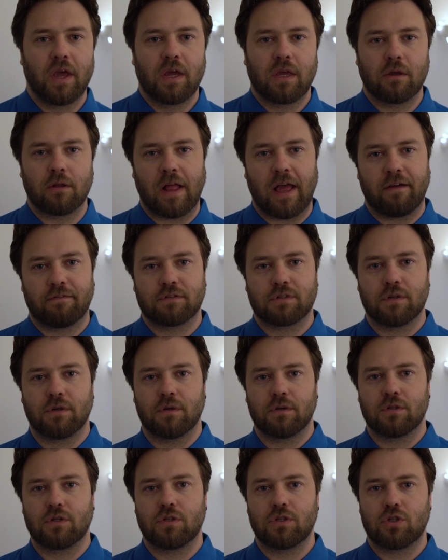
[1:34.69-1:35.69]
You'll have
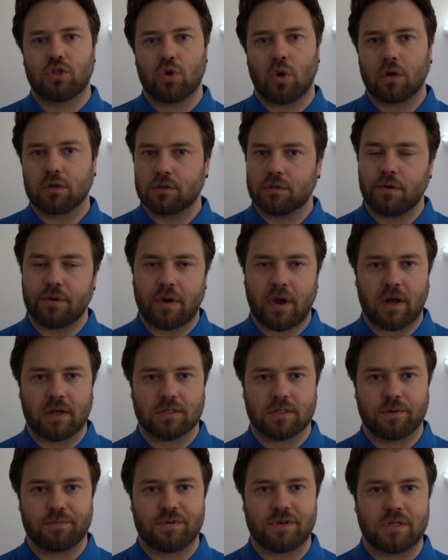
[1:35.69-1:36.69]
to talk to your
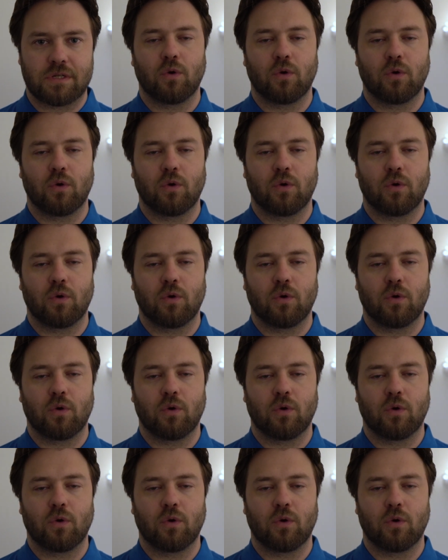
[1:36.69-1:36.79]
customers.